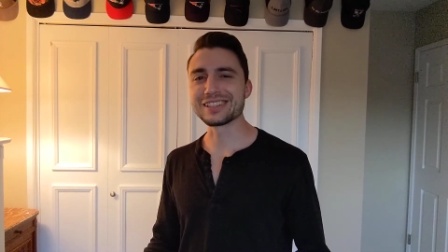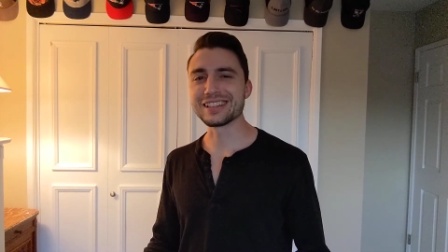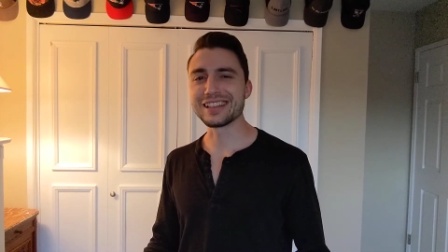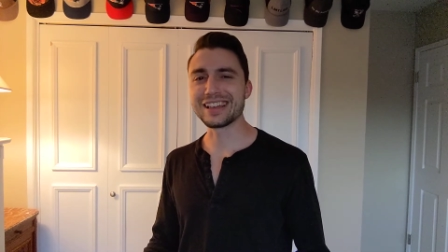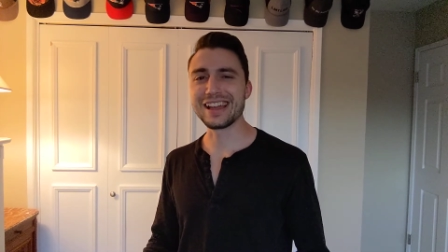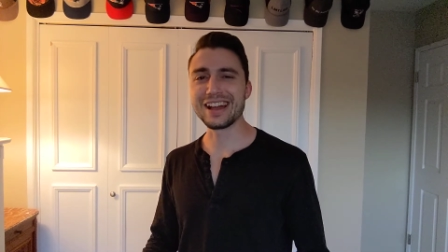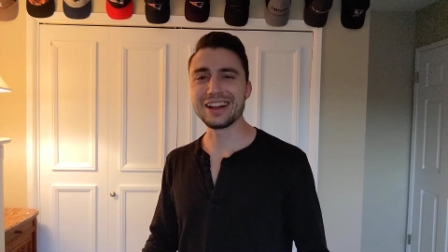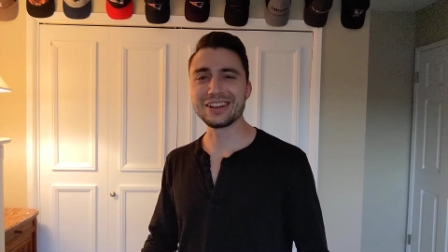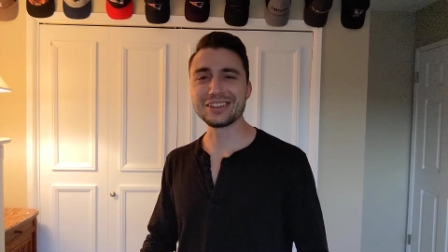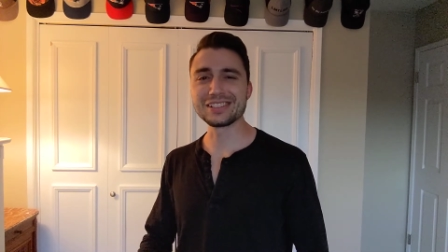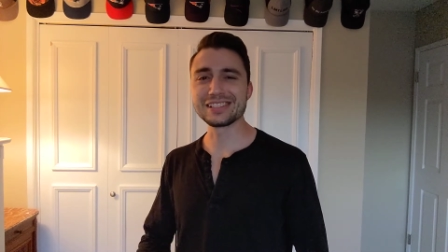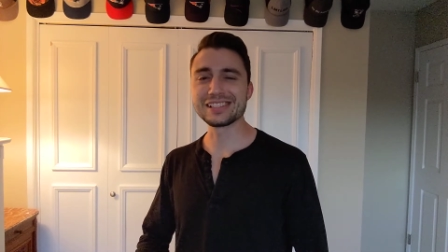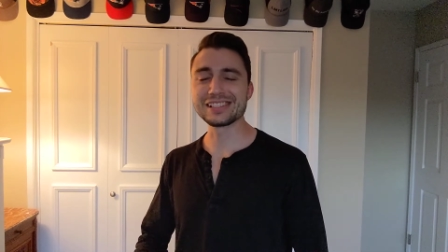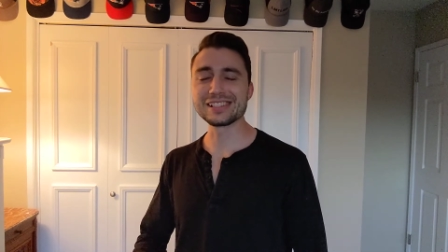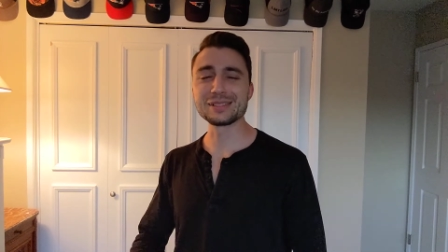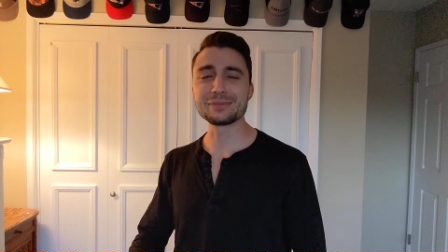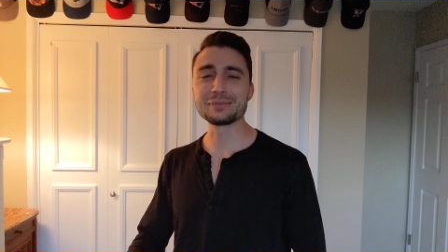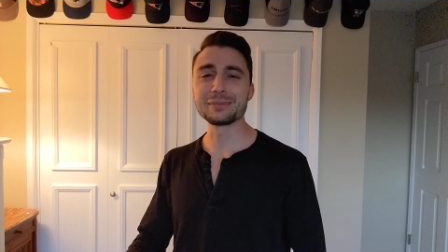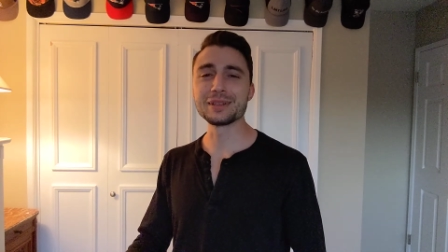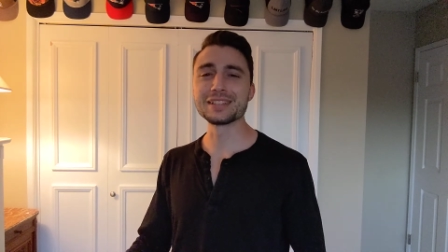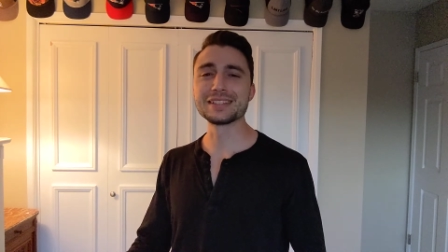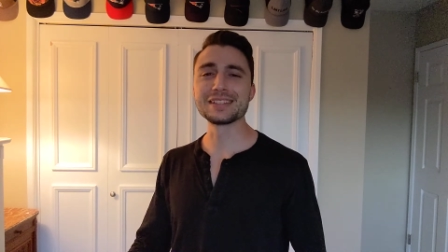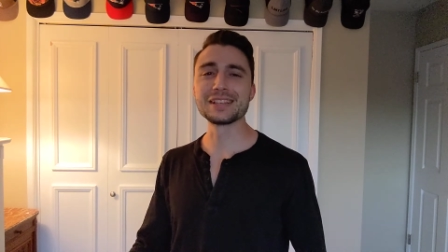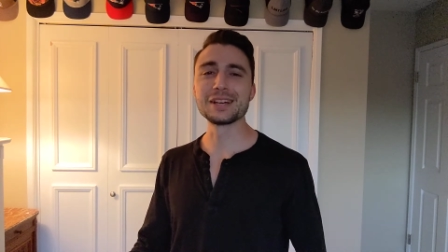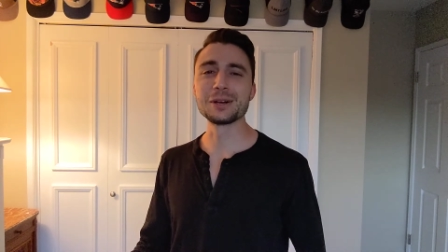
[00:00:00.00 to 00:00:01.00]
Like, how is this
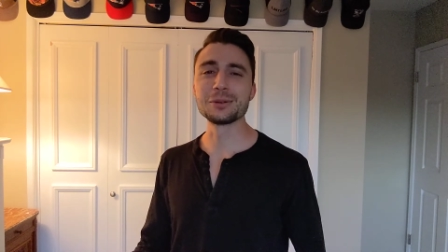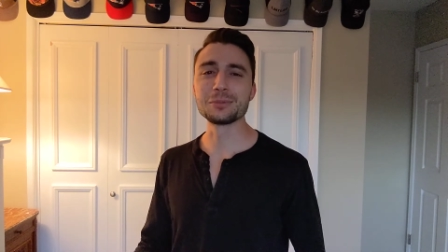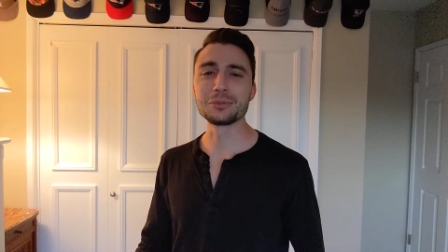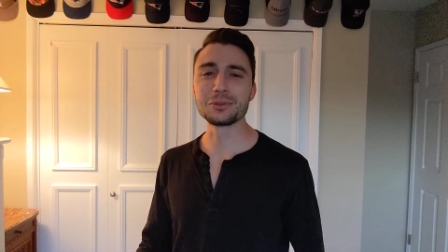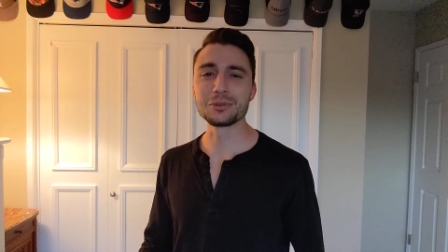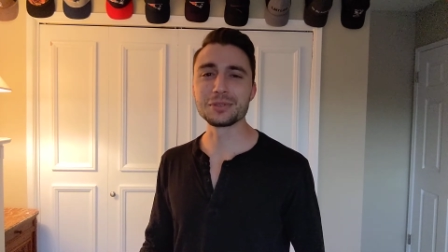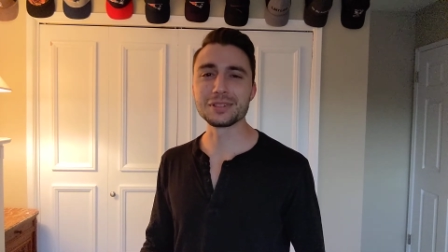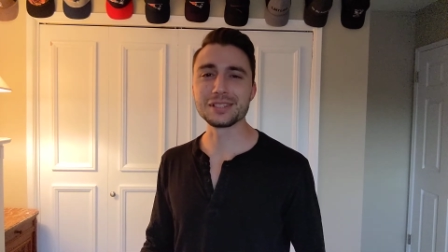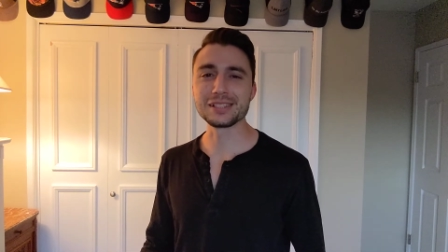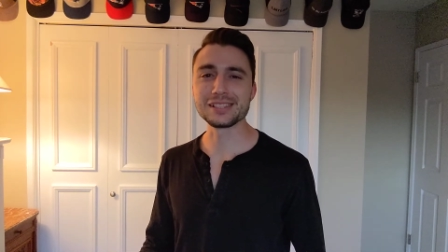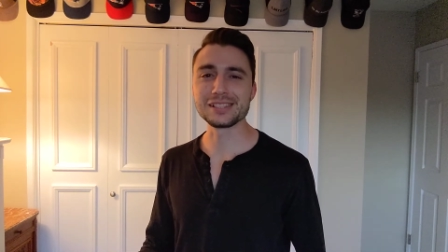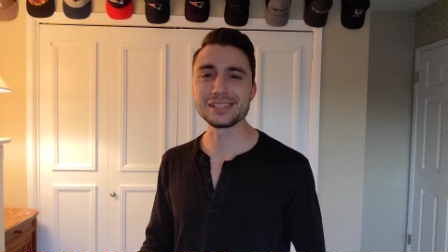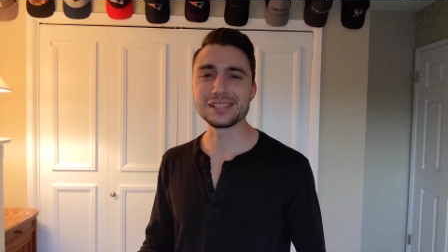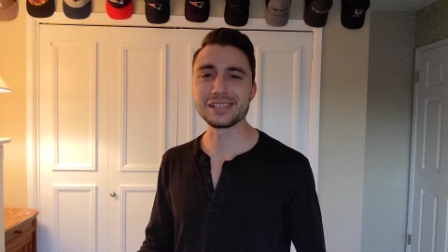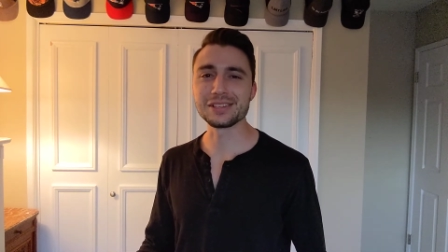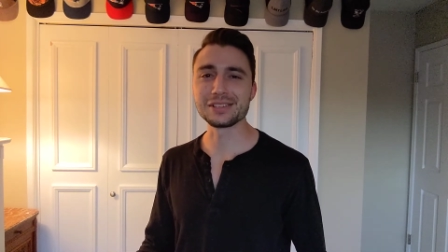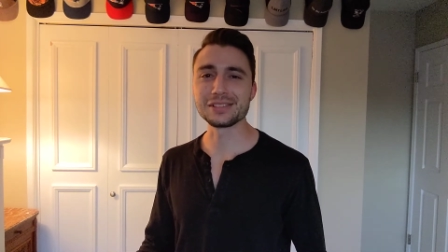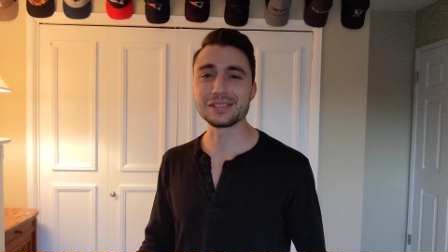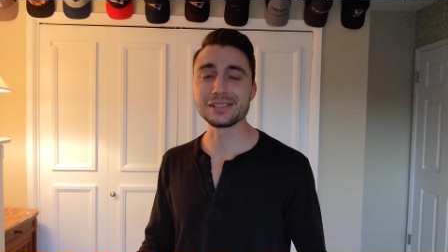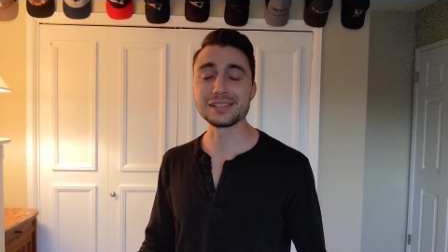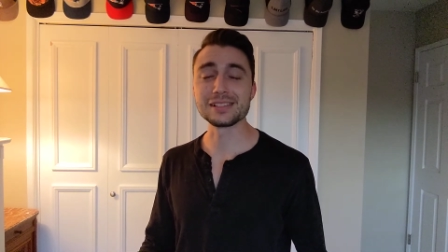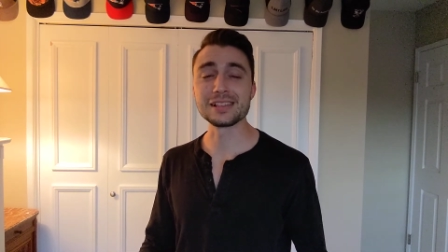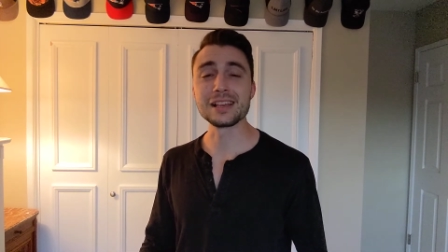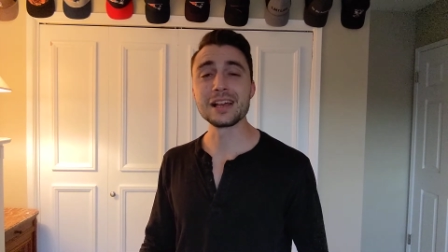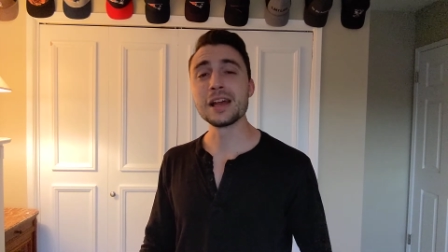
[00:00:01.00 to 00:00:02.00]
meant to help me with
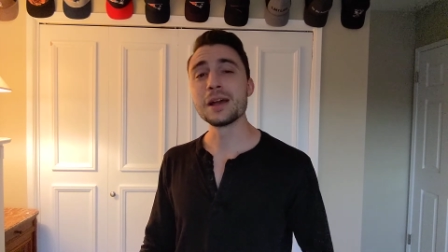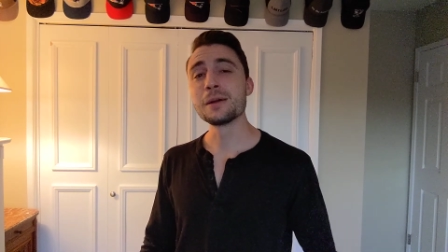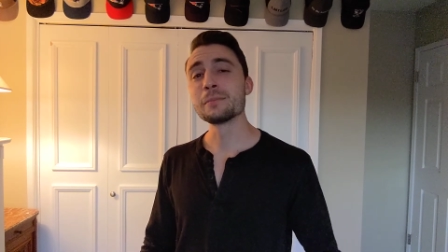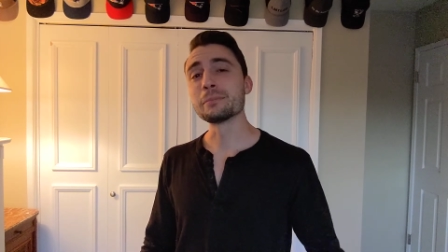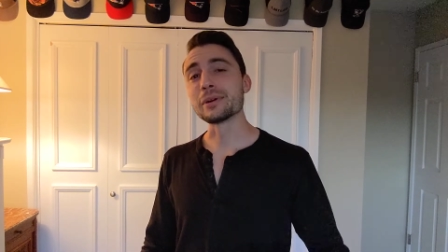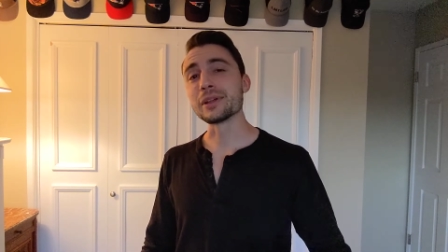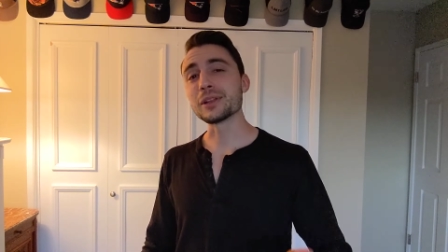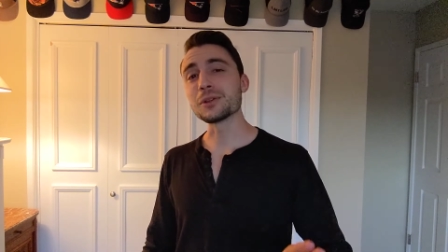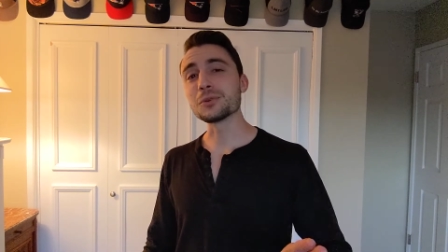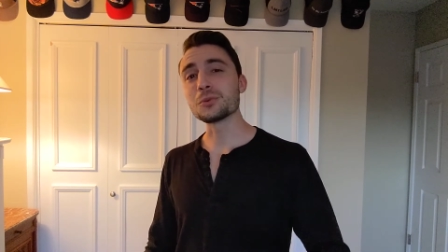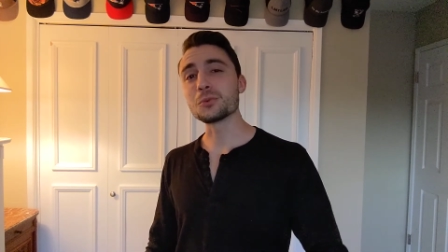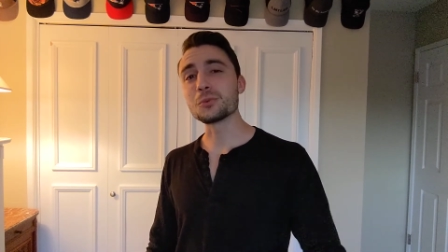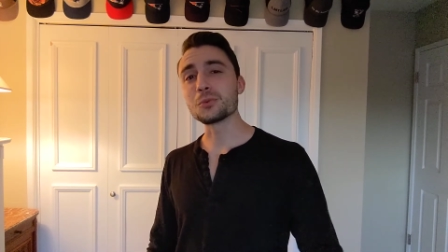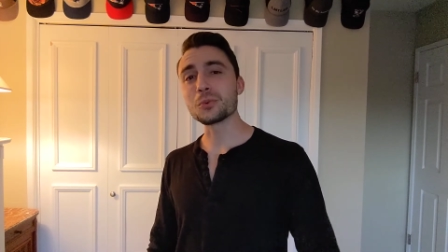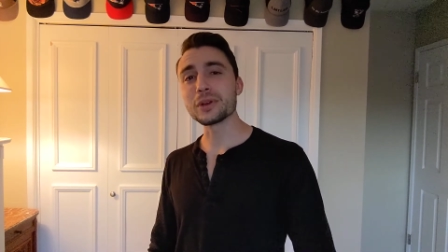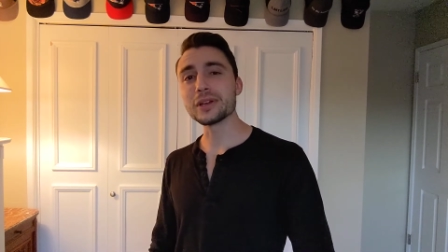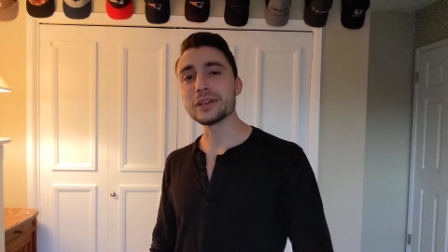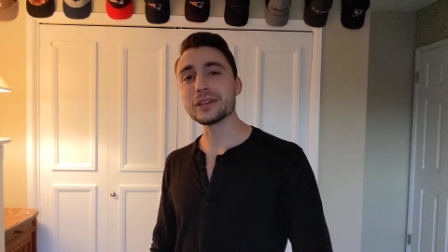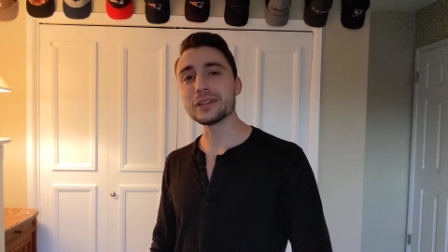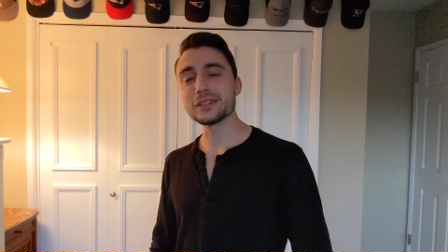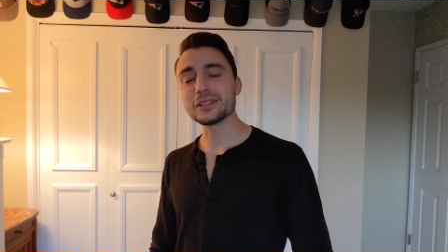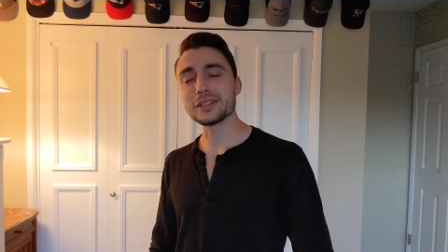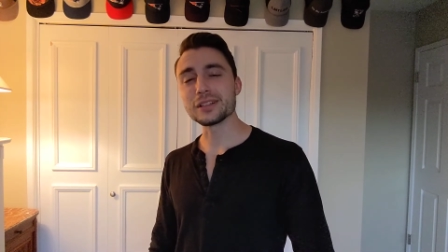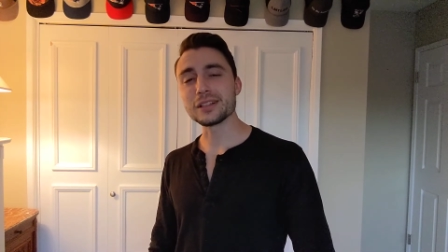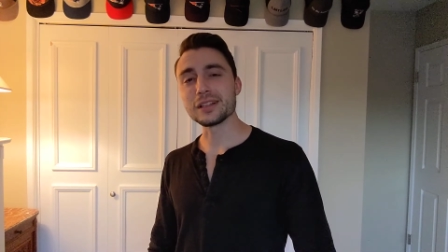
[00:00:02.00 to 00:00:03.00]
excuses? But it
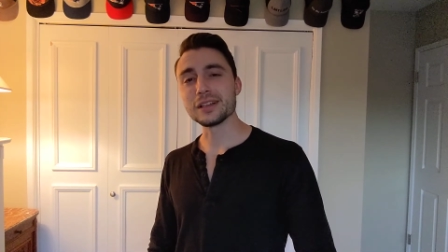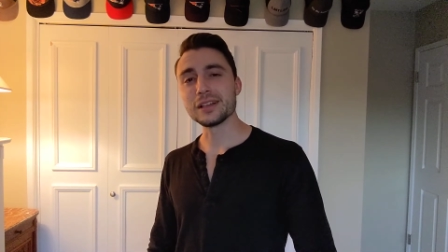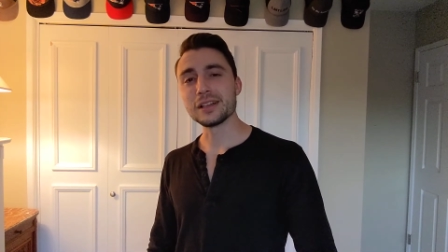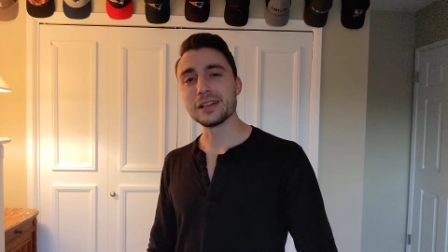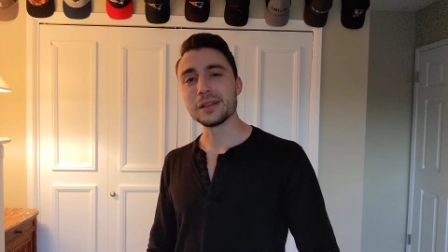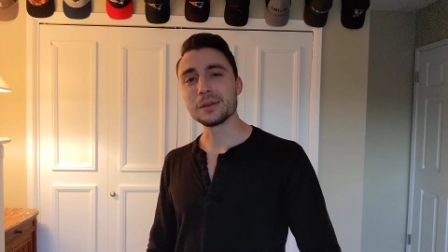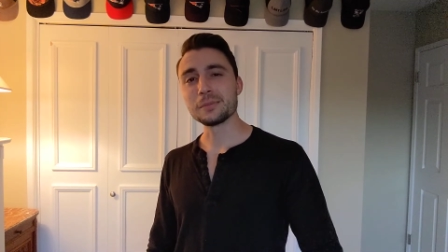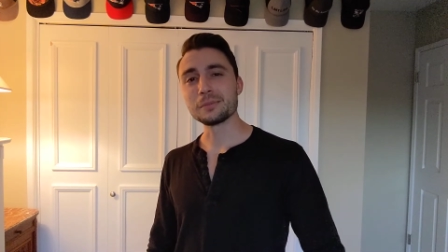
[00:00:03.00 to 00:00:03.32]
will.